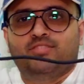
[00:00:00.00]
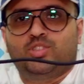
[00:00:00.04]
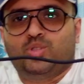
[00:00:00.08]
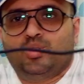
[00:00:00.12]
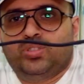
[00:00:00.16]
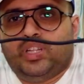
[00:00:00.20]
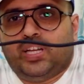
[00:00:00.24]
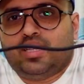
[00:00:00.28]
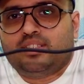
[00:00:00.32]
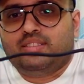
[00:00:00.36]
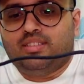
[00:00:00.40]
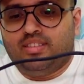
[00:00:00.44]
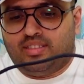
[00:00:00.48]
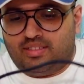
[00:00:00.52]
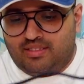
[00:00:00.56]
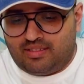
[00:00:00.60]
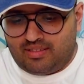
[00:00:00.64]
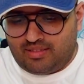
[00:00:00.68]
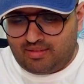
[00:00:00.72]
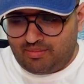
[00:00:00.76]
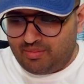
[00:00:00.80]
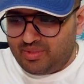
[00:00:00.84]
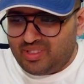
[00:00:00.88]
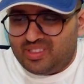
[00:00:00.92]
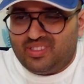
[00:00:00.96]
So that's it.
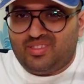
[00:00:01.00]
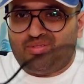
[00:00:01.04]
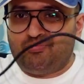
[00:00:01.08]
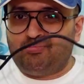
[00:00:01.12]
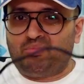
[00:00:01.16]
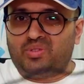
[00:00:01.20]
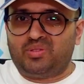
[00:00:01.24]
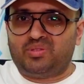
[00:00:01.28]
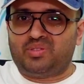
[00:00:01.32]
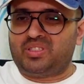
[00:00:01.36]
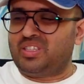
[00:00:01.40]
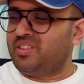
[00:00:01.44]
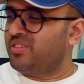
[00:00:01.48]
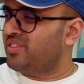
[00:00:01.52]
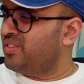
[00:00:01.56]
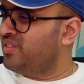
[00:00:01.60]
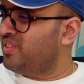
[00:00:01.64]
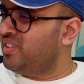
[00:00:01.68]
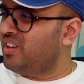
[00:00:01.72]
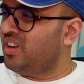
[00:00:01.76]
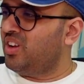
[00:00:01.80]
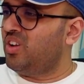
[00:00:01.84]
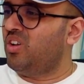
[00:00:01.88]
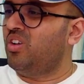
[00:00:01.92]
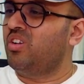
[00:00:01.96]
I mean, they must have
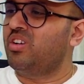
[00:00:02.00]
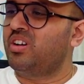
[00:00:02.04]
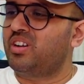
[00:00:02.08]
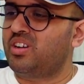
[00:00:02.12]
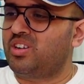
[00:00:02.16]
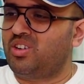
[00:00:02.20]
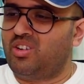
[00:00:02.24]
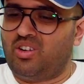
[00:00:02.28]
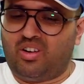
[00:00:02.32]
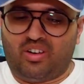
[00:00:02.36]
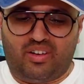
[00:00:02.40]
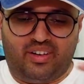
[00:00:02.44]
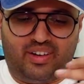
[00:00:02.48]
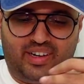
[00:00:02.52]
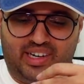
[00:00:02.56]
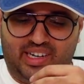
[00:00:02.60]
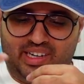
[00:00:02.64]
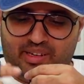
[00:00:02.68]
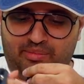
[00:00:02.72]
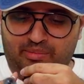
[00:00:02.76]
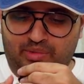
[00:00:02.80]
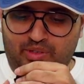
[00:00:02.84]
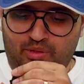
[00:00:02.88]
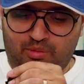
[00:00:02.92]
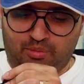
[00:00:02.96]
given a longer cord, right?
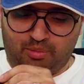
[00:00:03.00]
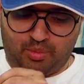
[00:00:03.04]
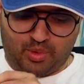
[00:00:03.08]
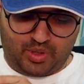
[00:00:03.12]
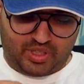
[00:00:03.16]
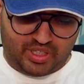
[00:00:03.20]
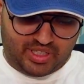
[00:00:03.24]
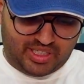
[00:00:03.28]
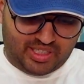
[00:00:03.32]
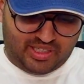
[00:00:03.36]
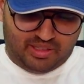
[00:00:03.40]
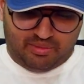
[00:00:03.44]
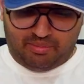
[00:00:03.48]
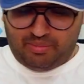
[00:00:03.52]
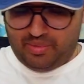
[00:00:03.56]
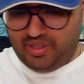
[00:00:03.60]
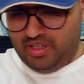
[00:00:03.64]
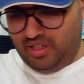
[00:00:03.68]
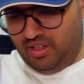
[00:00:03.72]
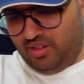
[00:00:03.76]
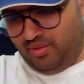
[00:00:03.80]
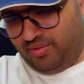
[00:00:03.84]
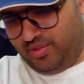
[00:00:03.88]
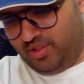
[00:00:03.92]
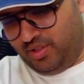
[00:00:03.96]
I mean, put it in the
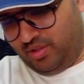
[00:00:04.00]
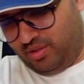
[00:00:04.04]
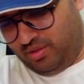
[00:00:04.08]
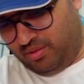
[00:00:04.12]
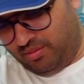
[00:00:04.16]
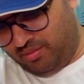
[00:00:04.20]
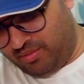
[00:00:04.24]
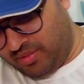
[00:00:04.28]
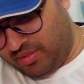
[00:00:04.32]
middle of the room.